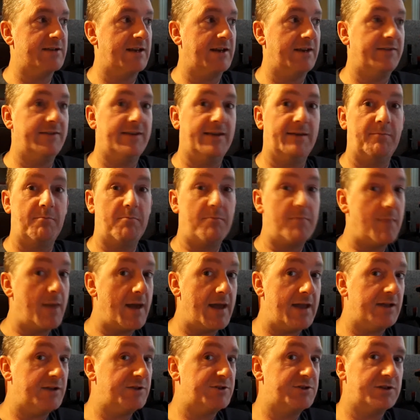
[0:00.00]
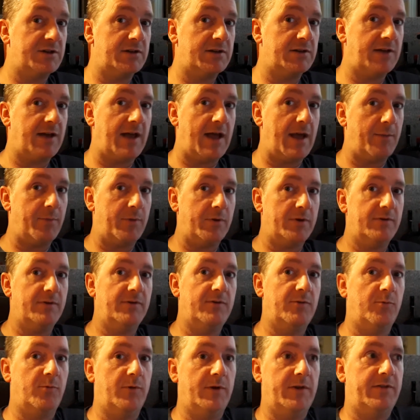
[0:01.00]
anything major
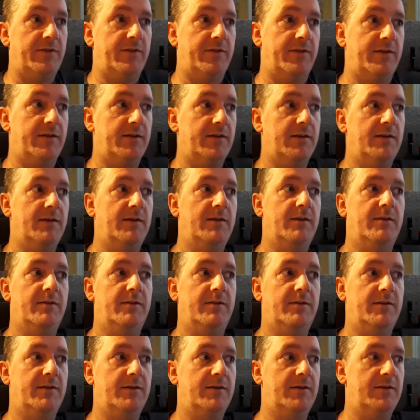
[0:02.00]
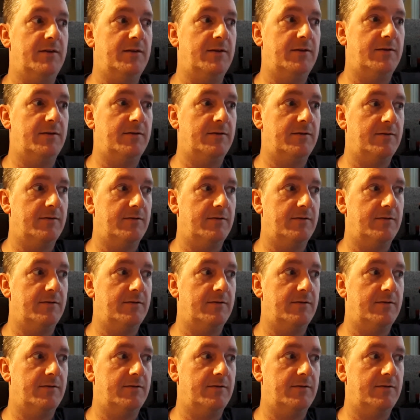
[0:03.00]
happened with the